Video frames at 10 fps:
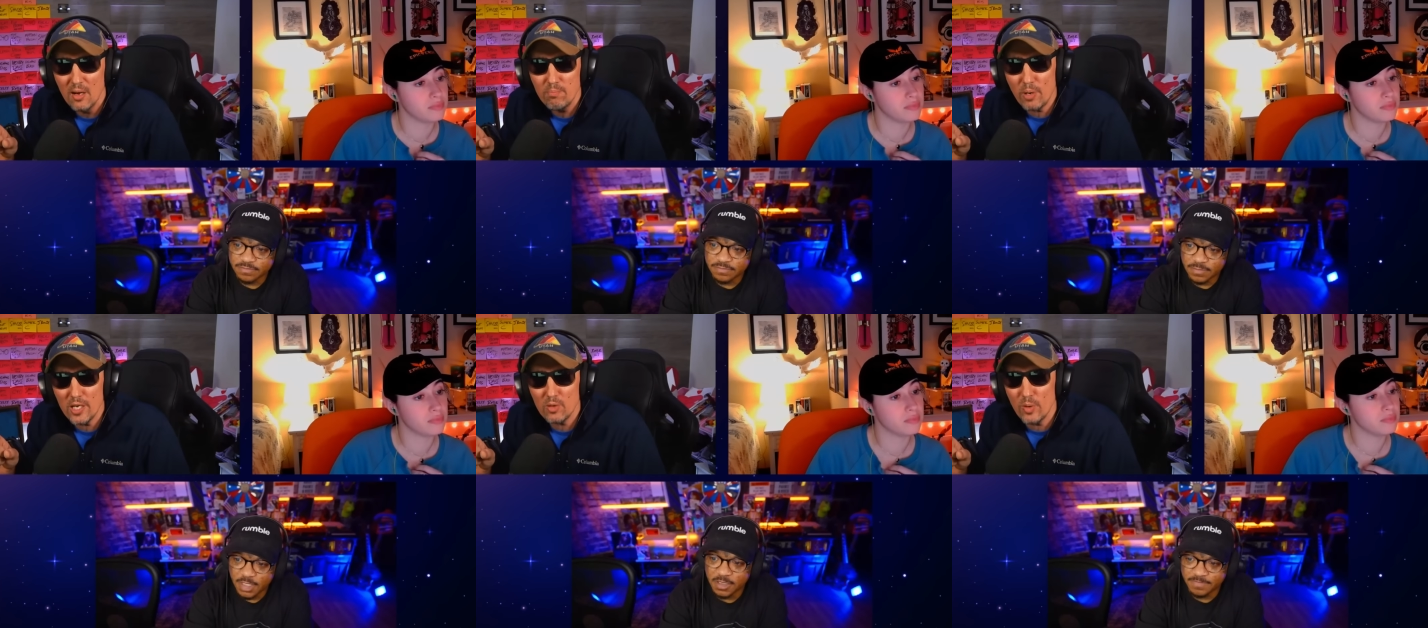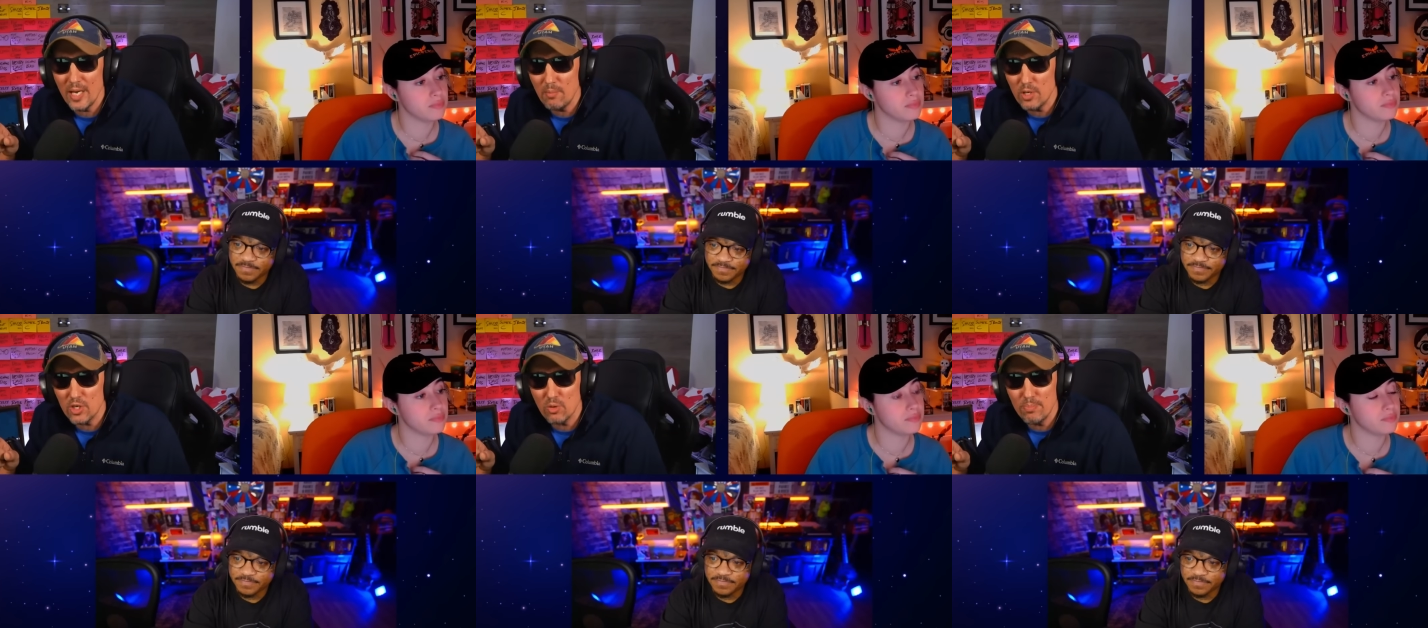Speaker 1: Yep. By the way, I'm
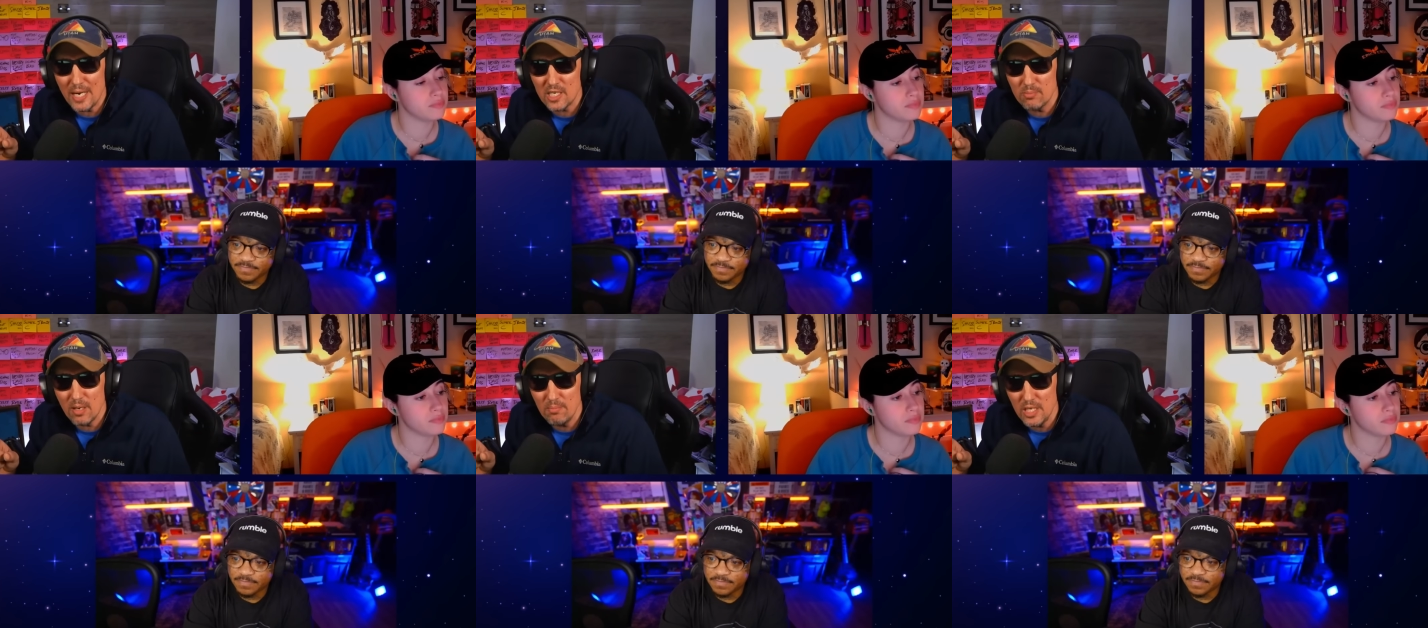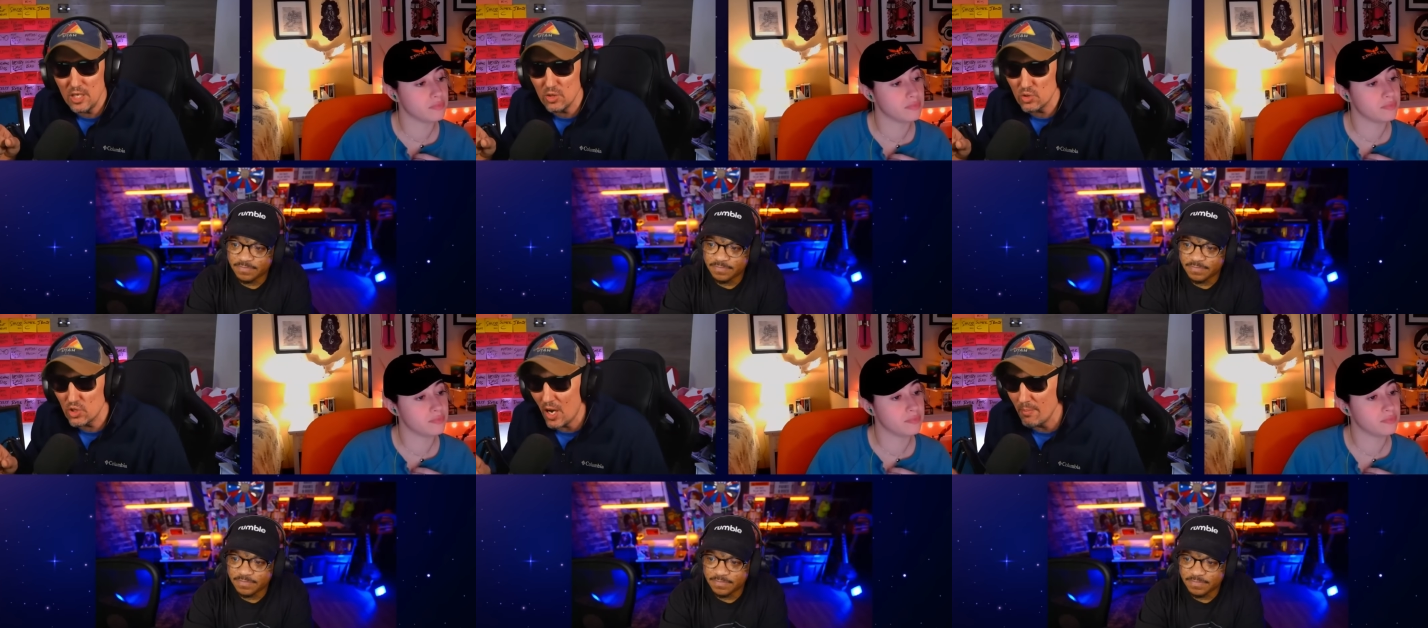going to go back to my menial
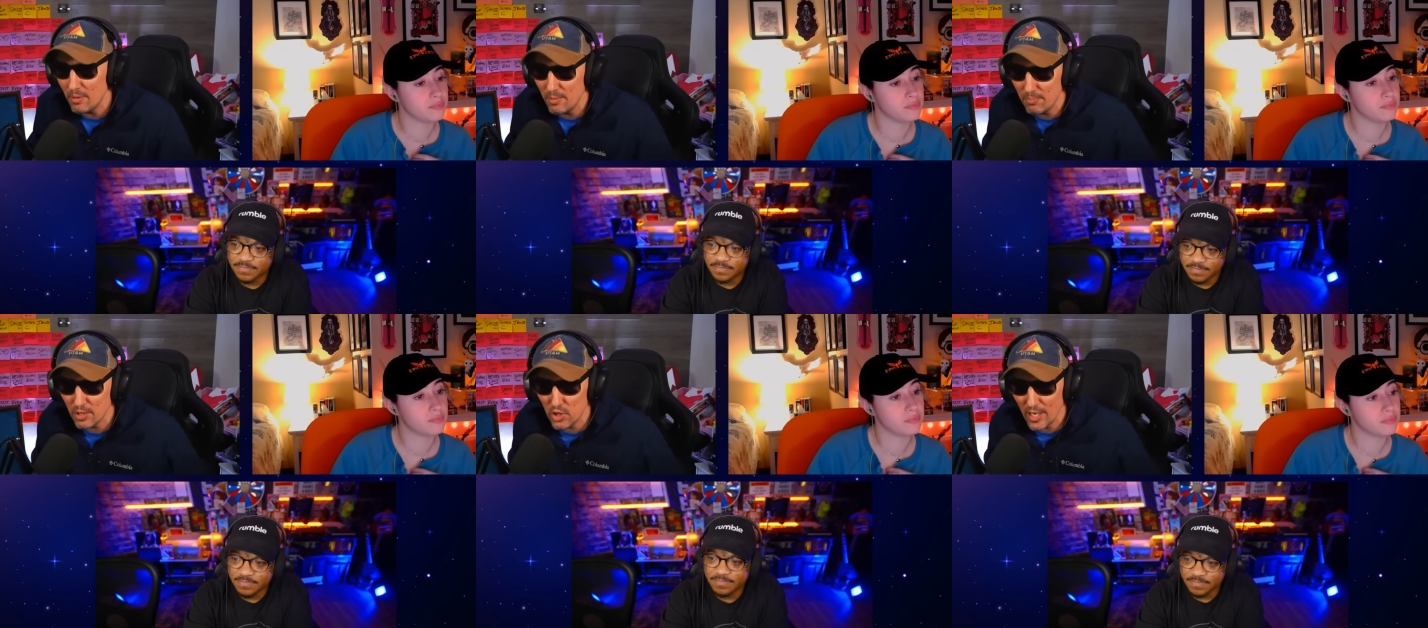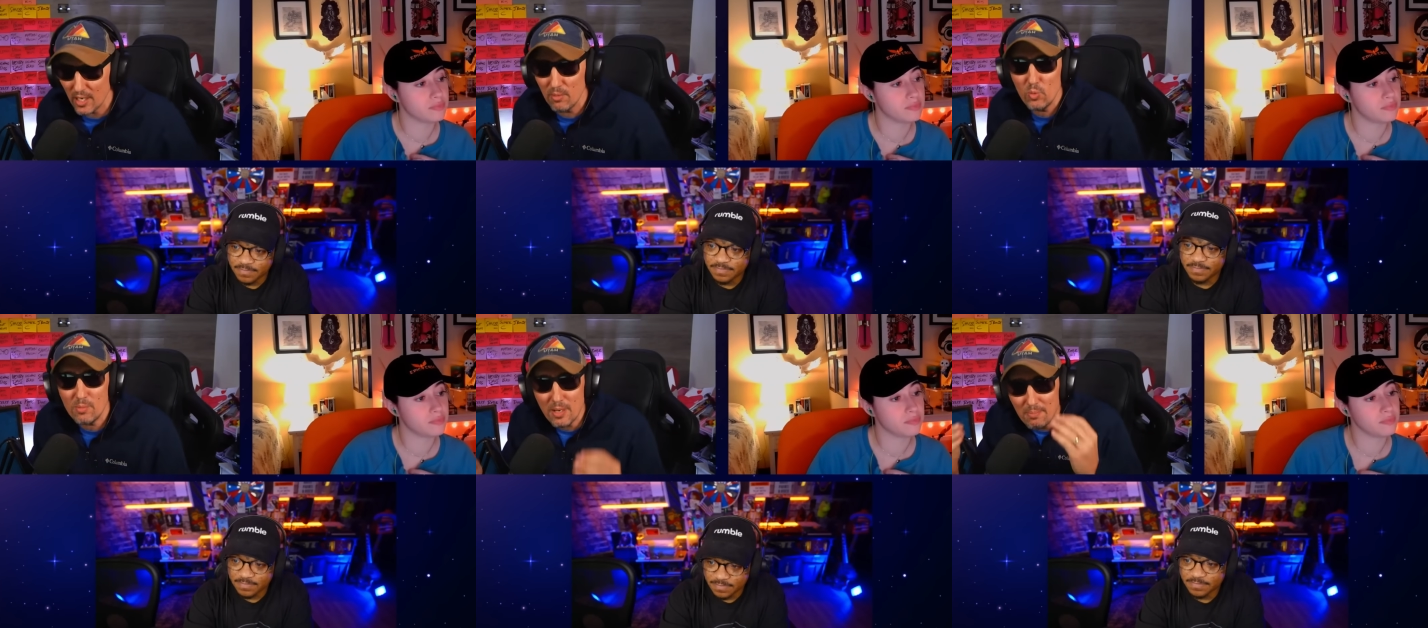job and be pathetic and
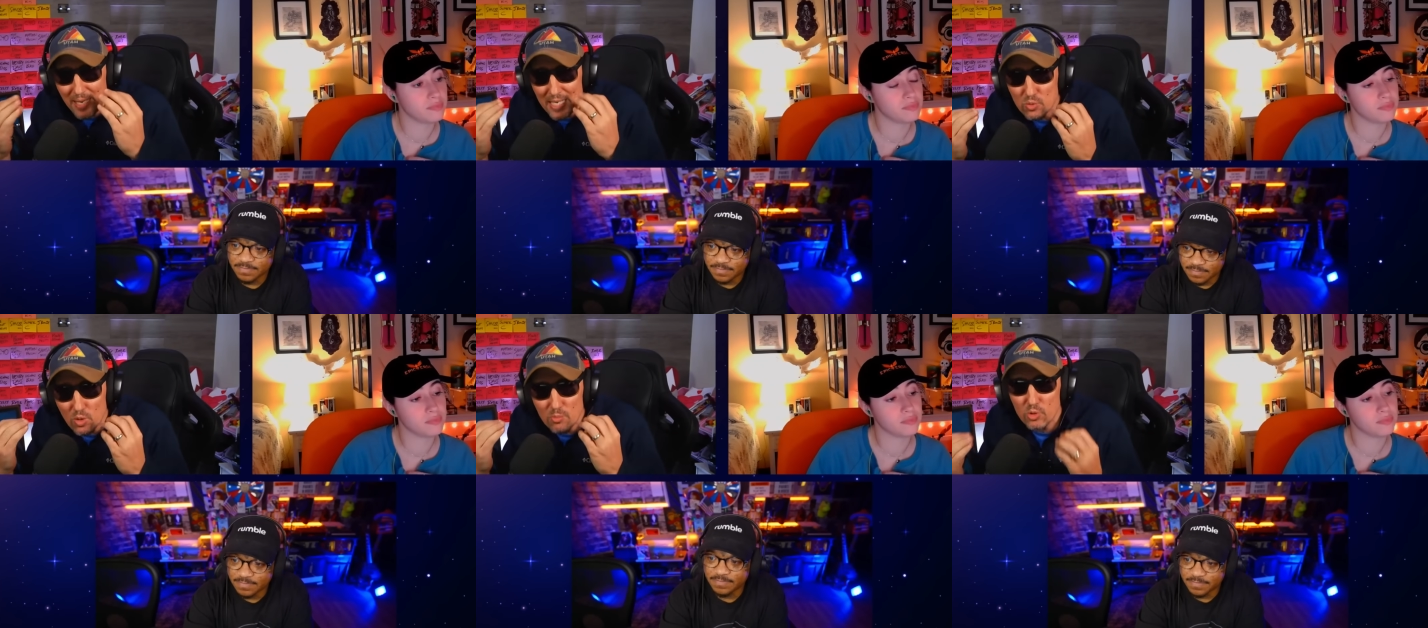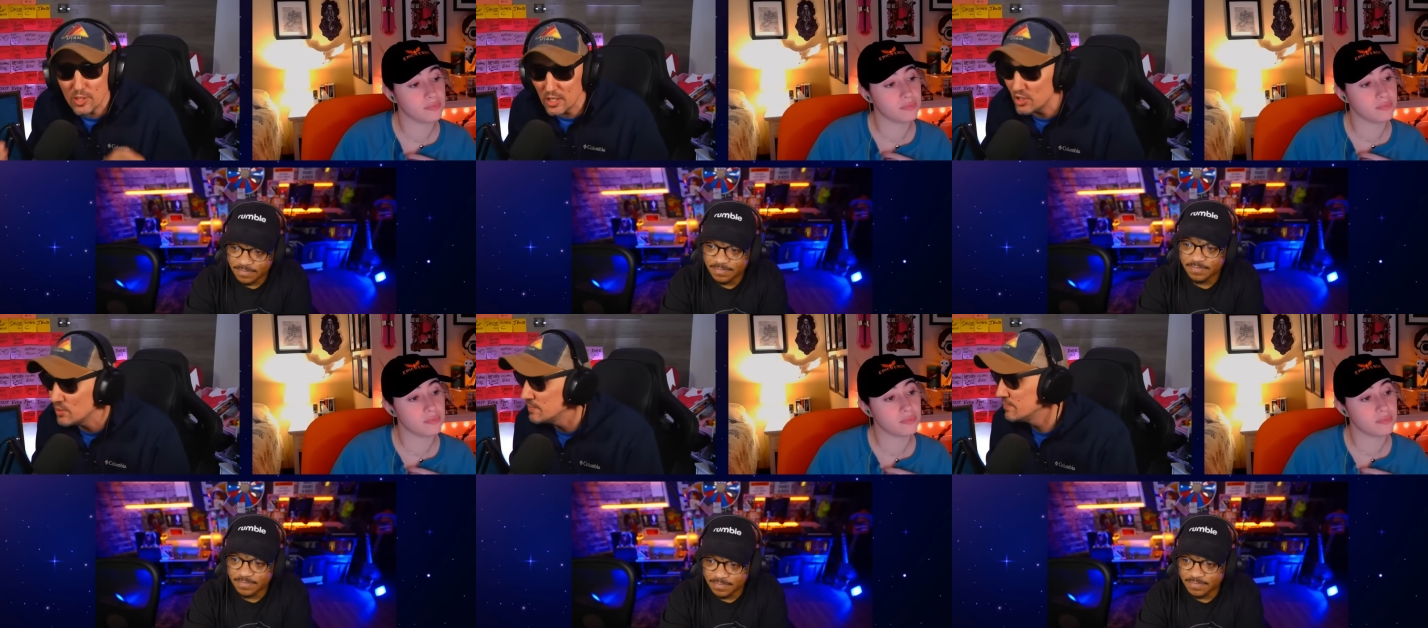wear my mask while I'm doing it too.